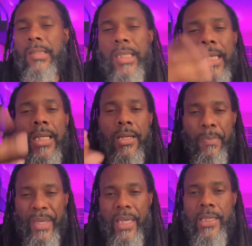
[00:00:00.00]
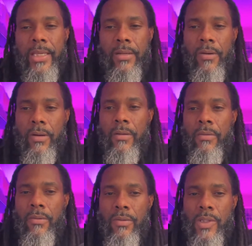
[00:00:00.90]
get an opinion or
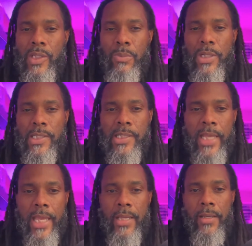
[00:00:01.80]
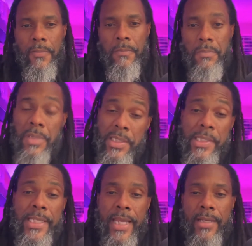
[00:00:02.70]
someone's take, the
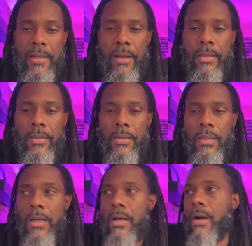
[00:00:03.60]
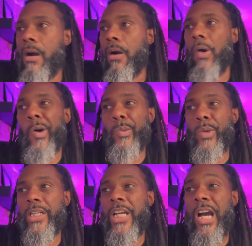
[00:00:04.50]
TED Talk, on
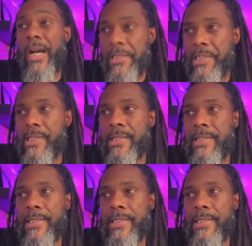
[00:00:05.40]
what consciousness